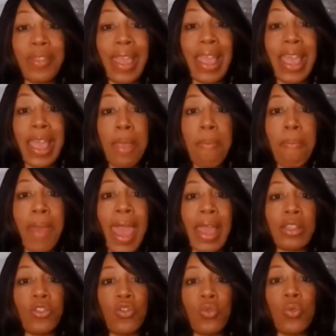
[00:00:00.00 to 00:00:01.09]
They
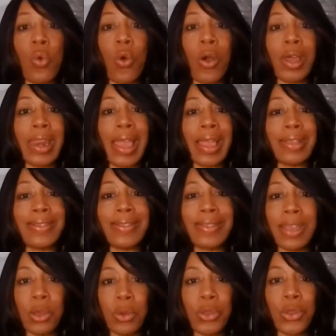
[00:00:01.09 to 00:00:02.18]
impact you on a
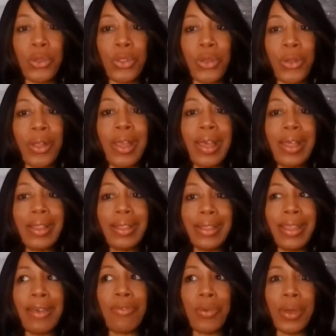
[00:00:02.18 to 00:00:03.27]
cellular
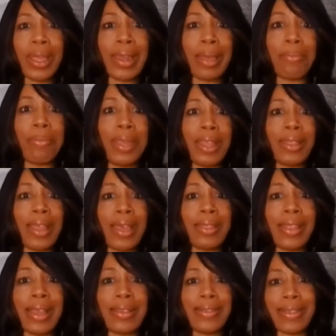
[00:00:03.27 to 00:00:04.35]
level, and I mean that
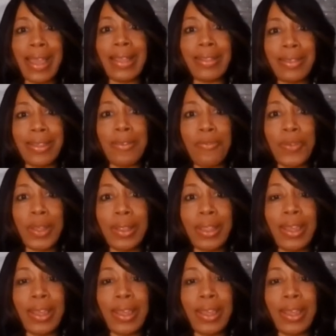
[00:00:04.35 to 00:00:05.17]
like scientifically.